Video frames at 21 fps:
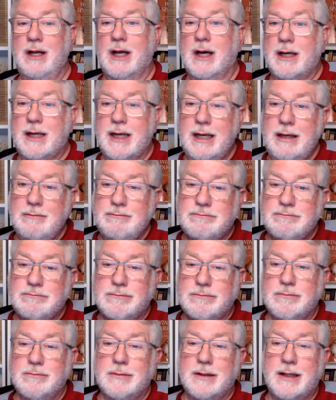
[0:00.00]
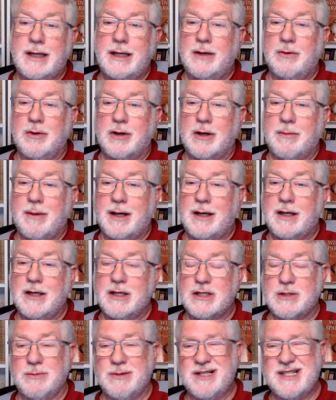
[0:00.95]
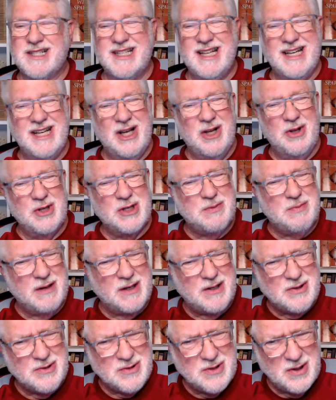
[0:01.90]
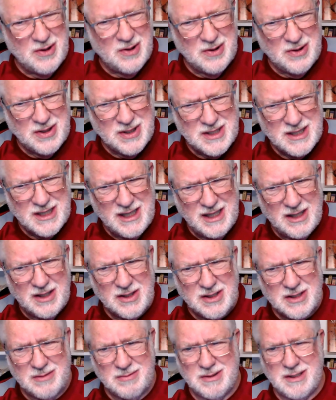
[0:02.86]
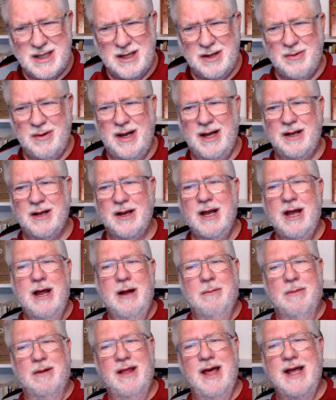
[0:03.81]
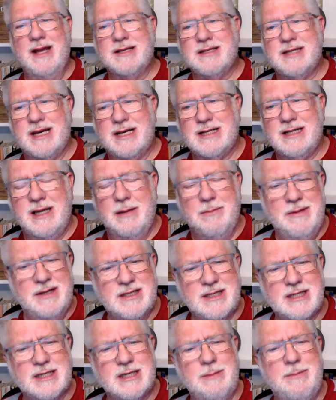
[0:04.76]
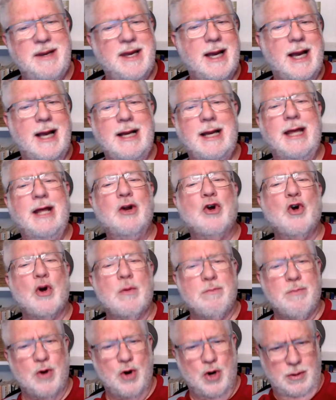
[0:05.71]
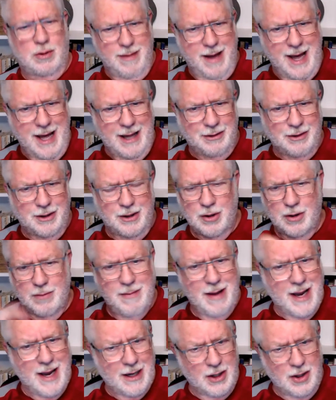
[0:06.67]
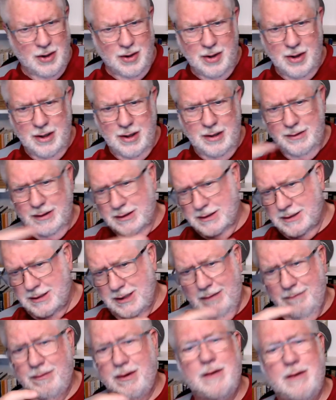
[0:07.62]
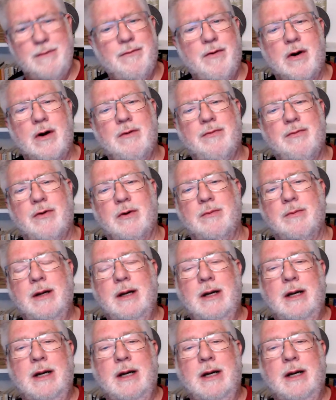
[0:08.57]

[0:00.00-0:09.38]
lucky, like one of my customers, I know this picture's hard to see because it was taken away out of it, but that is actually a Mississippi kite in her bird bath in her backyard that's not very far from